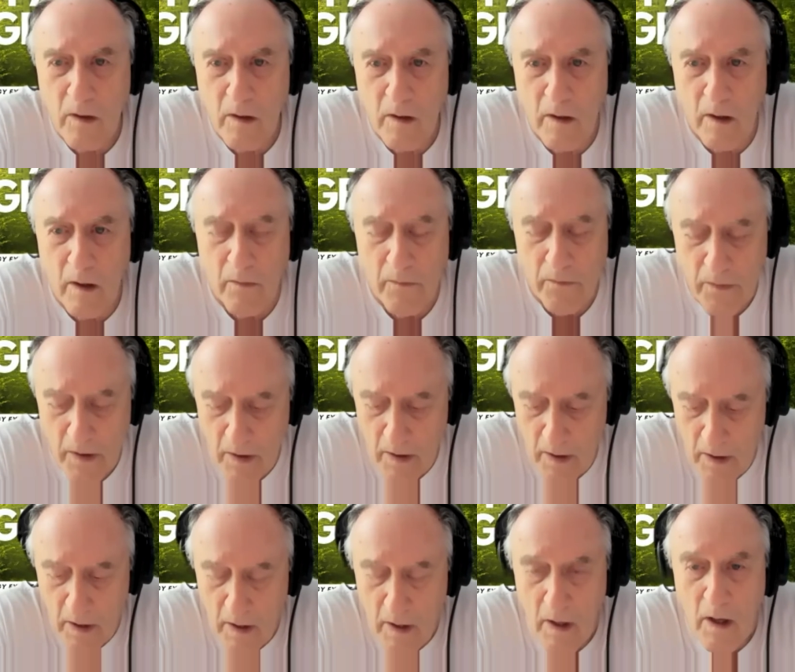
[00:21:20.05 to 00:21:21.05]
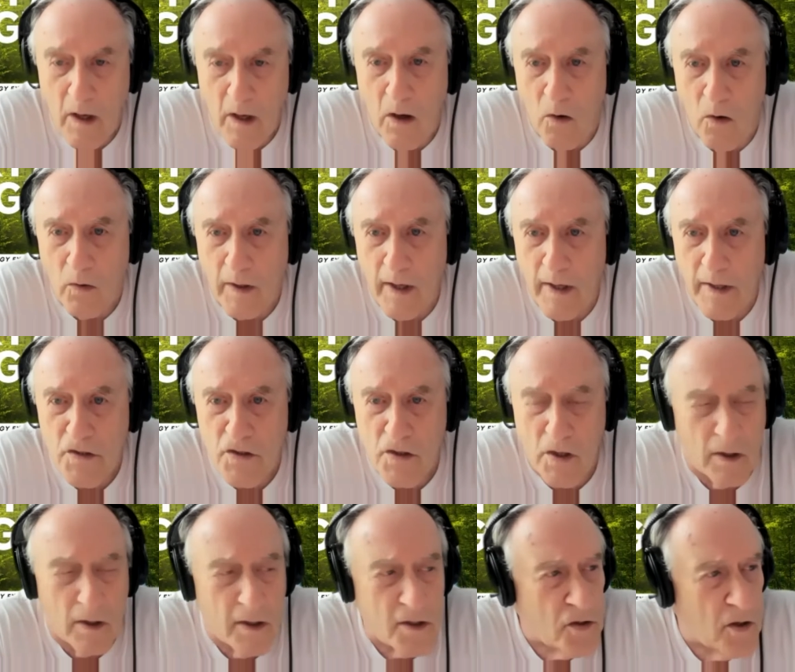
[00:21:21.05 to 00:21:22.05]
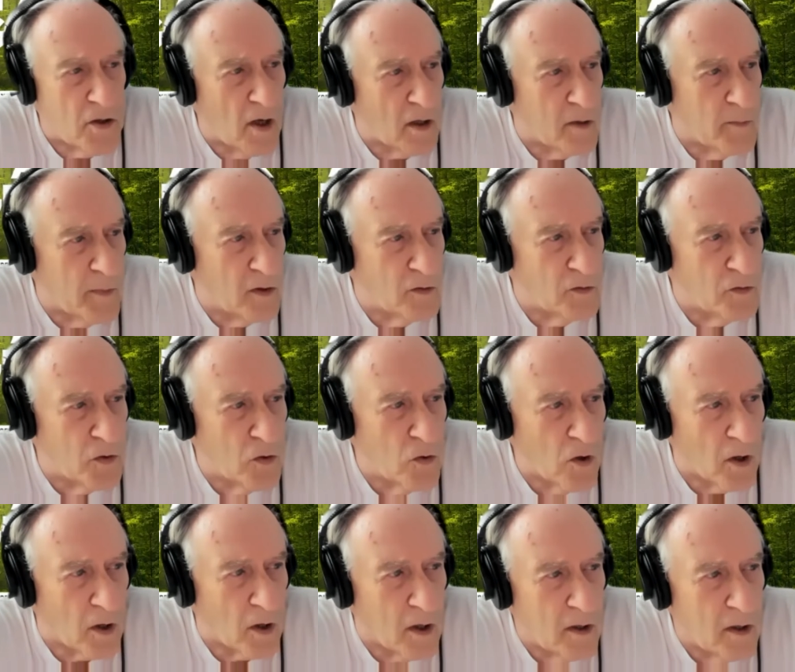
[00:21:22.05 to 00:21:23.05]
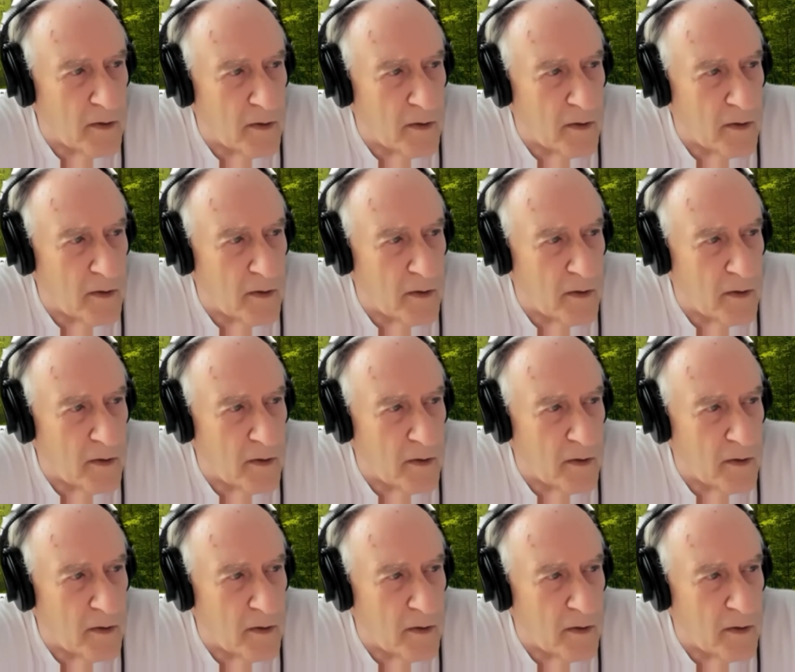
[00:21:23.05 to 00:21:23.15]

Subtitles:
Yeah. Okay, so let's talk about New York.